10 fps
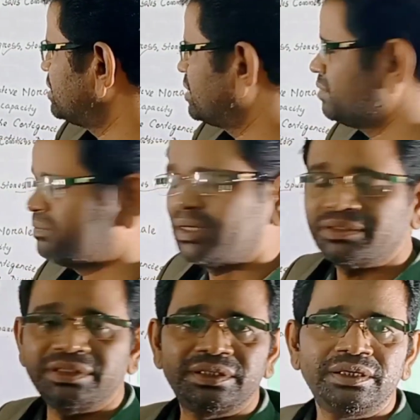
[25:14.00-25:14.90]

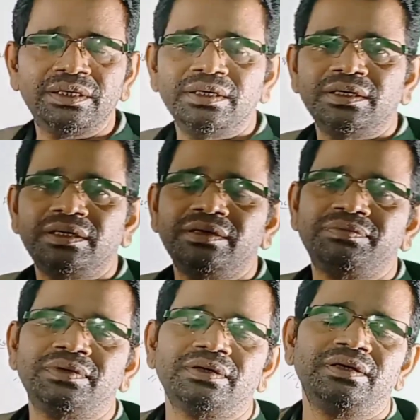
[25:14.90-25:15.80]
capacity.
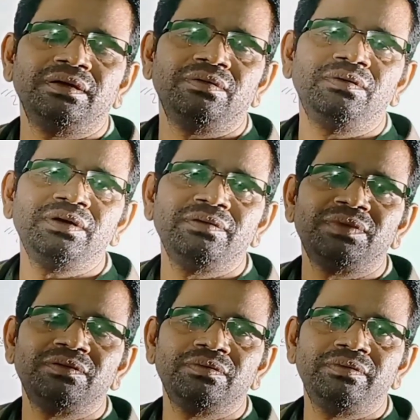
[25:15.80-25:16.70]
If the loan
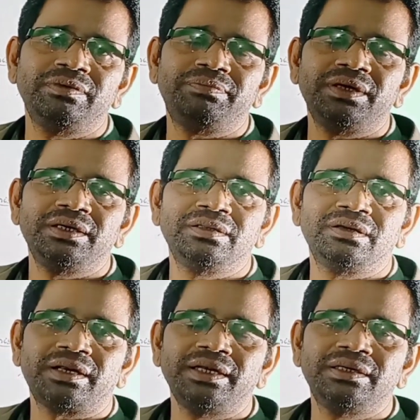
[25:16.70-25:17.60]
amount will be paid in
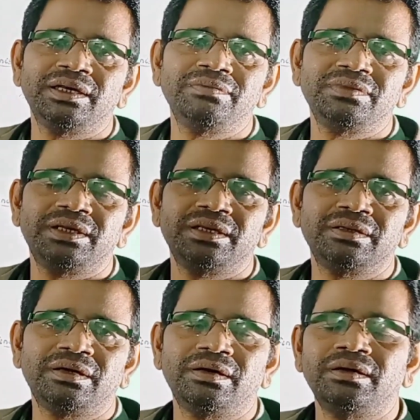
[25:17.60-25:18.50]
the right time, then
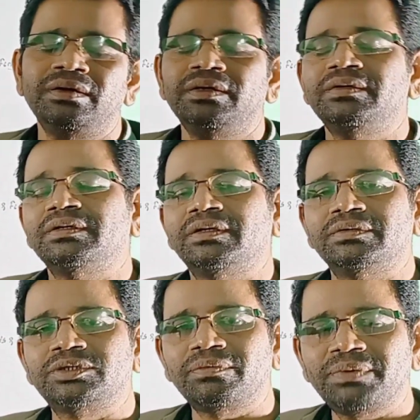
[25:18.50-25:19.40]
the
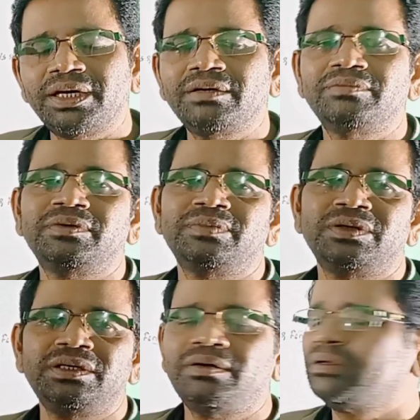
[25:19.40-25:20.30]
supplier of the
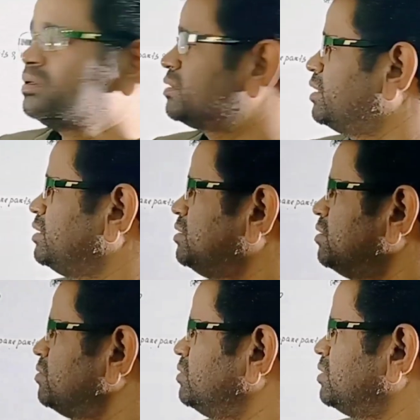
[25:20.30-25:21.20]
money or the
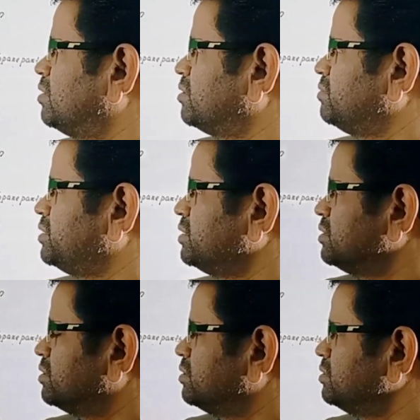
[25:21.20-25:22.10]
creditor will not be
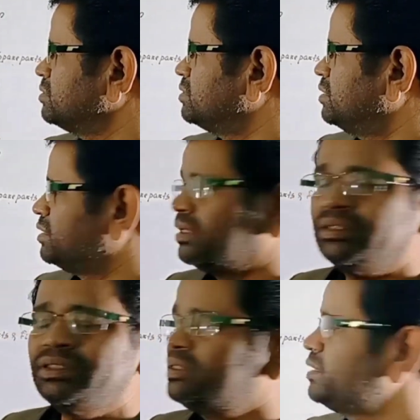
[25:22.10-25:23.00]

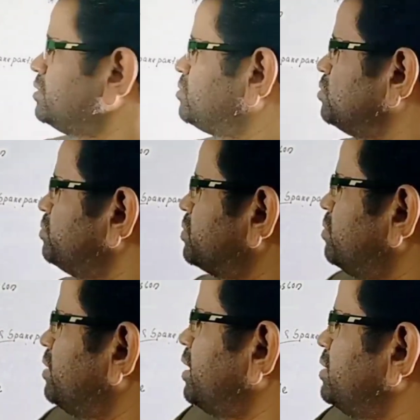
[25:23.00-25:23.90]
hesitate to
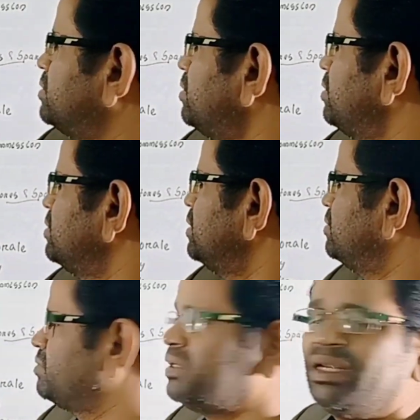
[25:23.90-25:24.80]
provide the
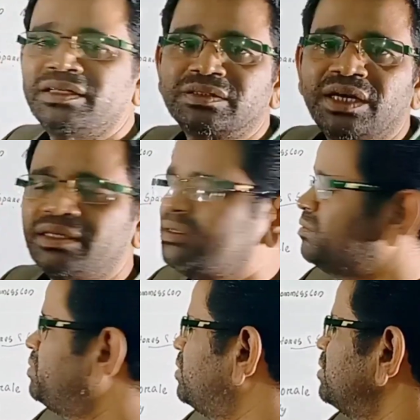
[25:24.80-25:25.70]
finance as
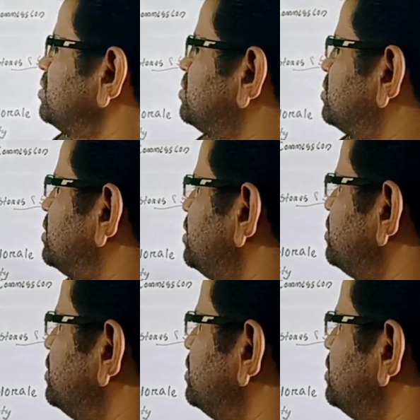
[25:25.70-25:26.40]
the fund to the